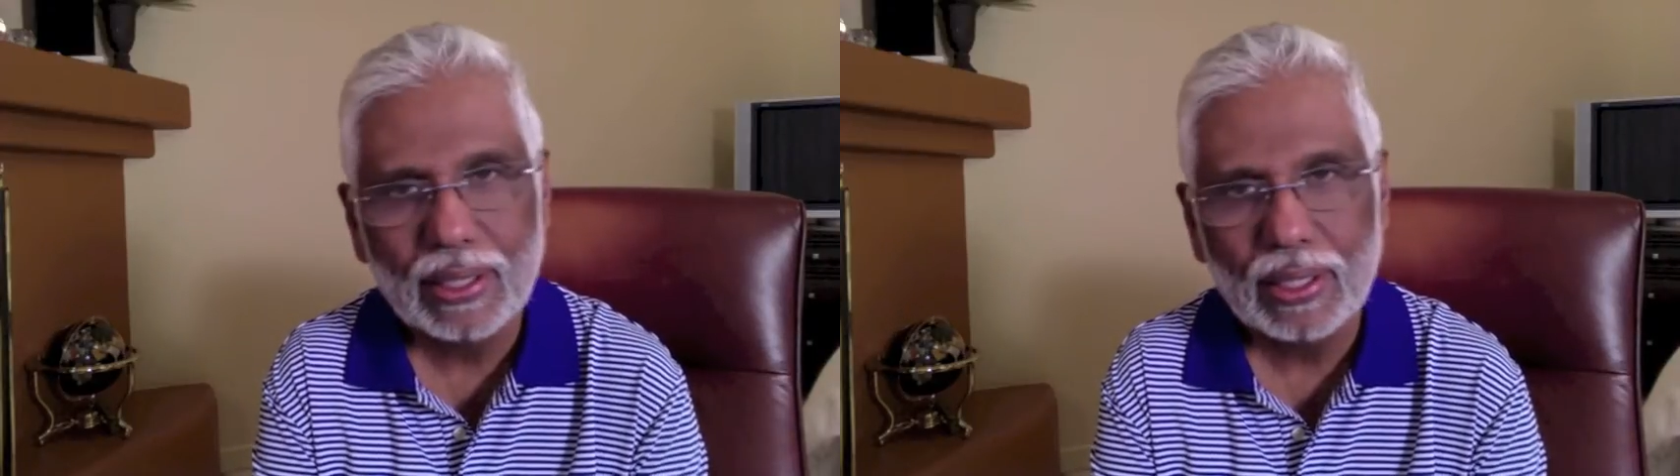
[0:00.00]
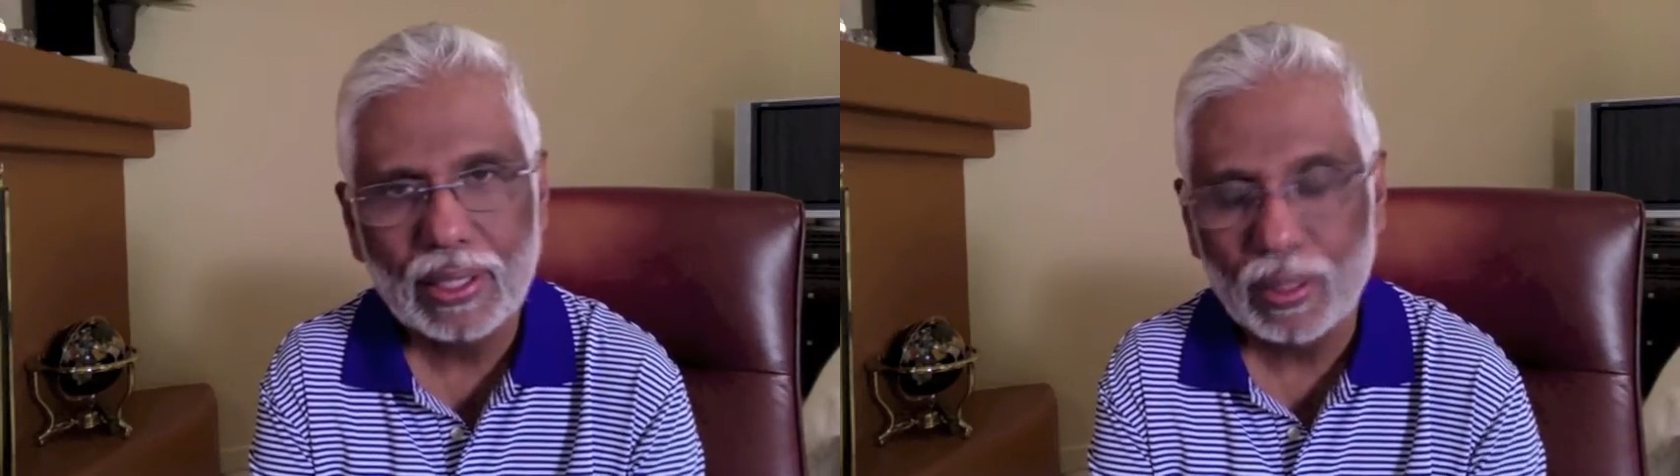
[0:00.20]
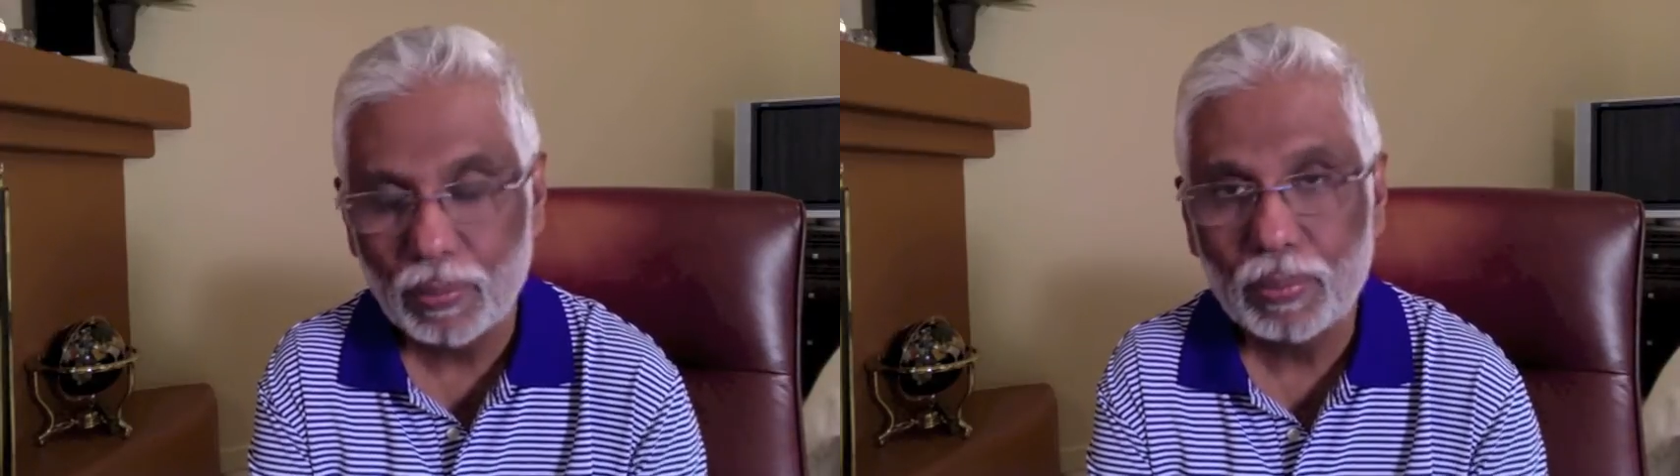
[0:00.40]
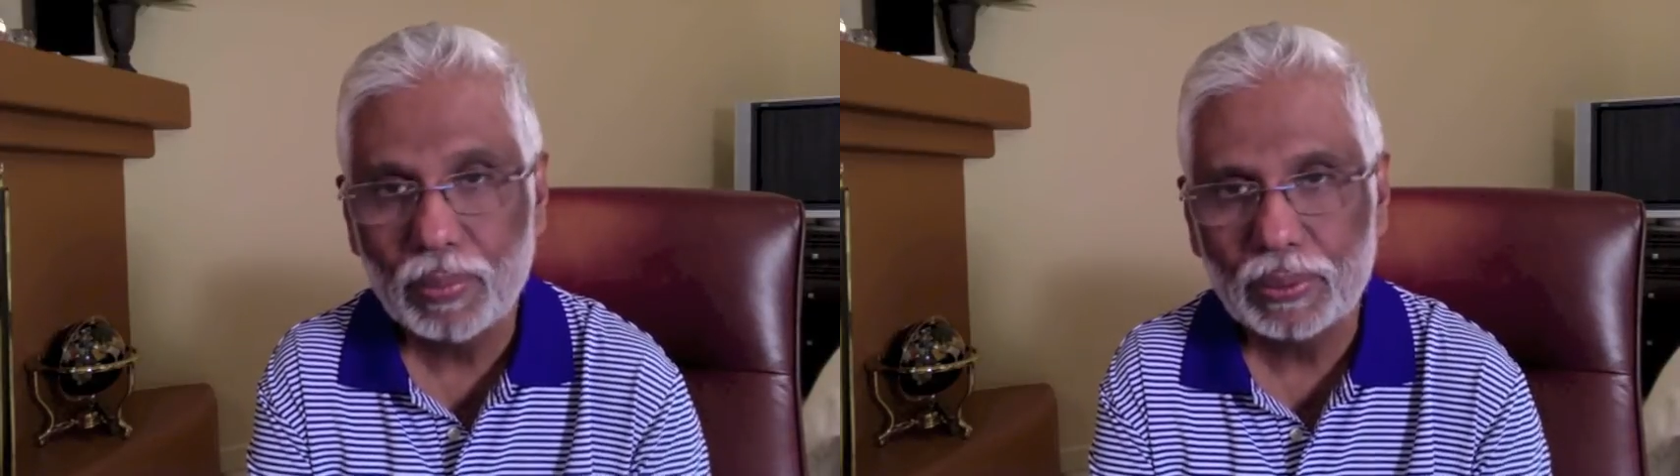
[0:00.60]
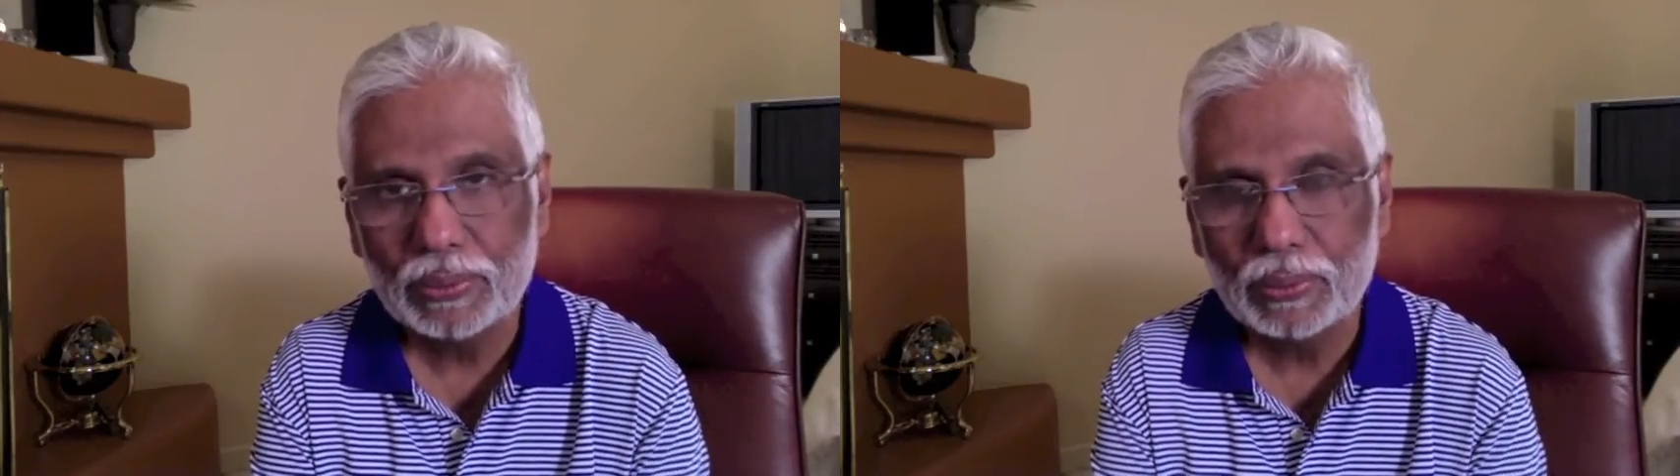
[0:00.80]
Now remember,
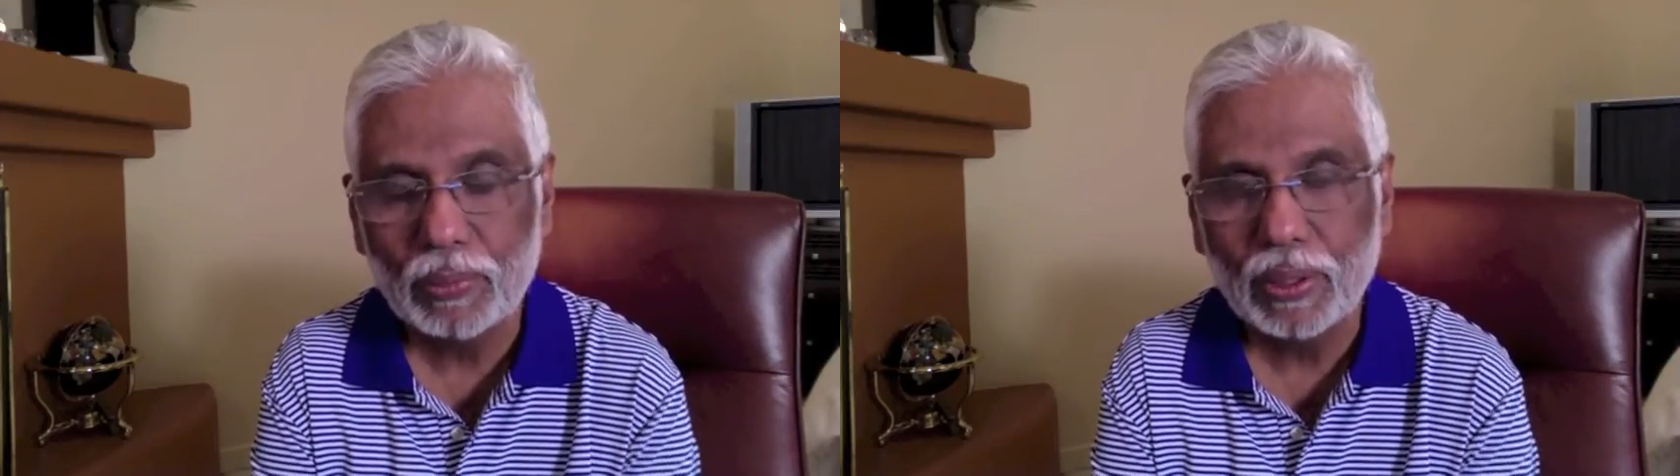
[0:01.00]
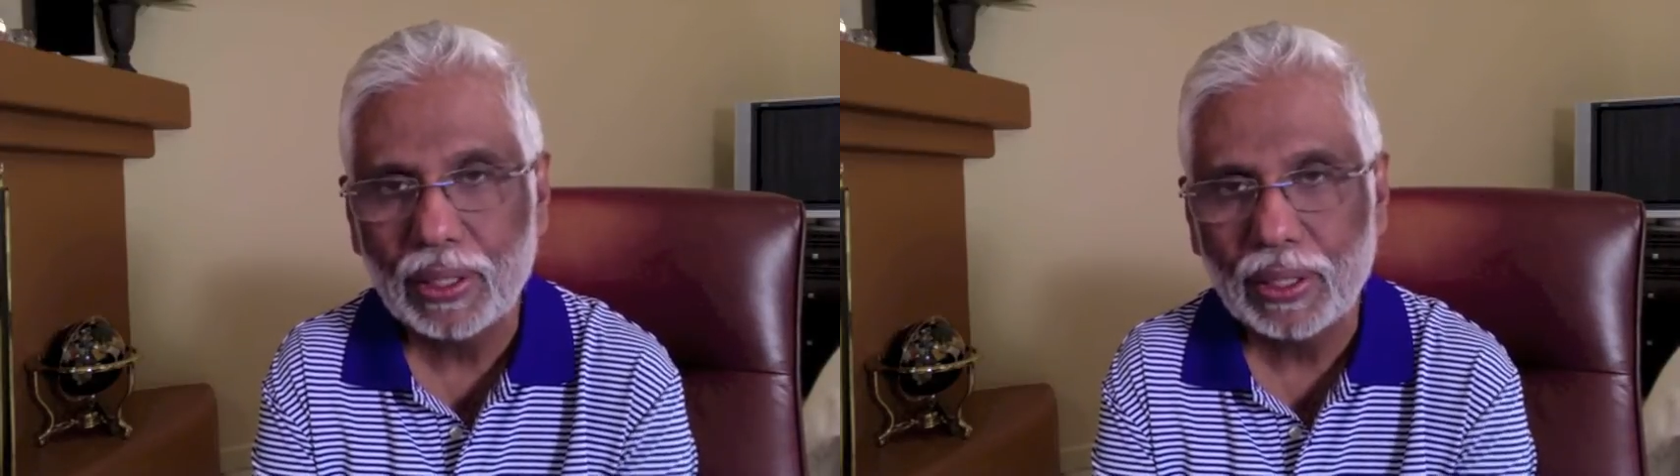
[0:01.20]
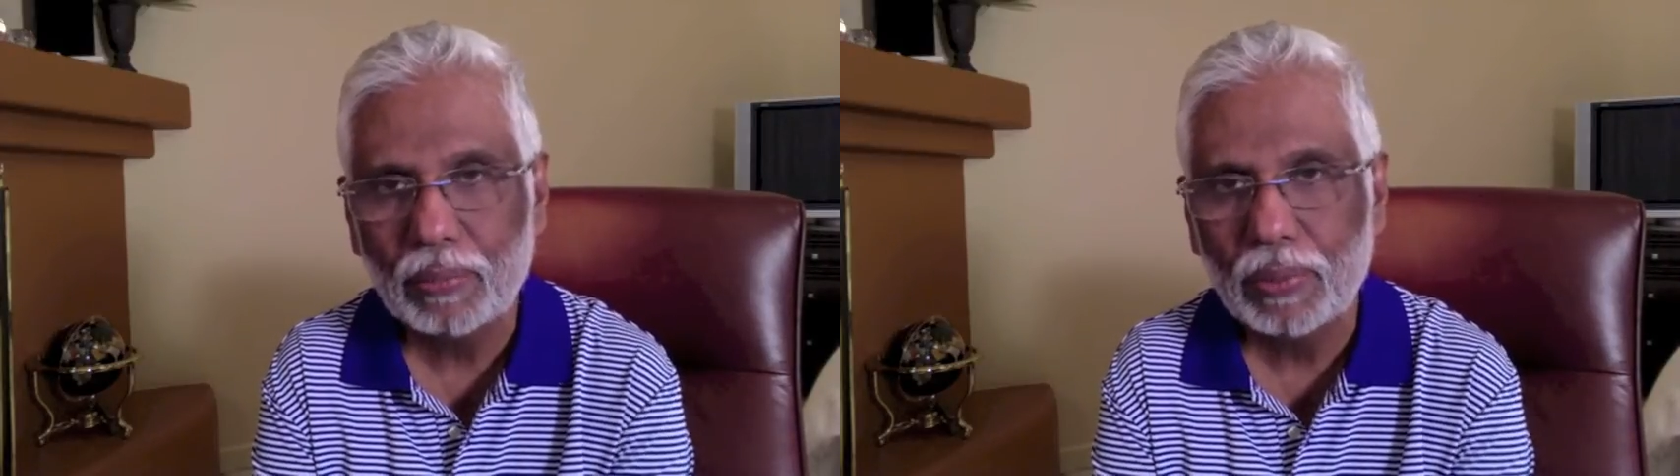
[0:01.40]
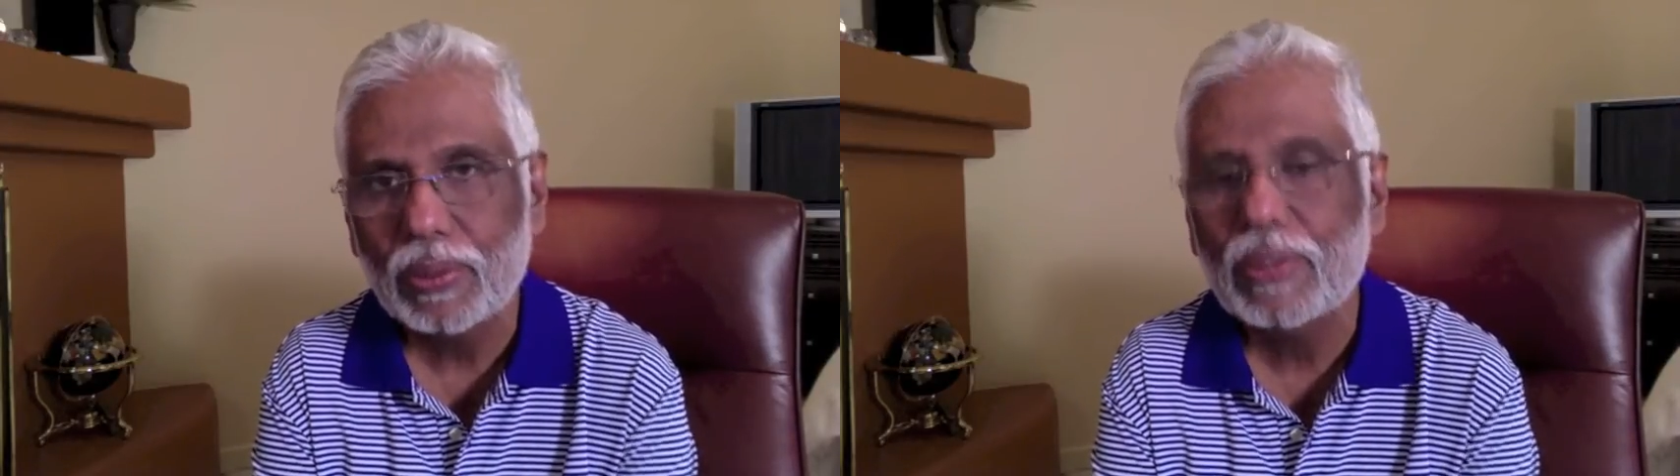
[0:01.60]
it's a marketing book.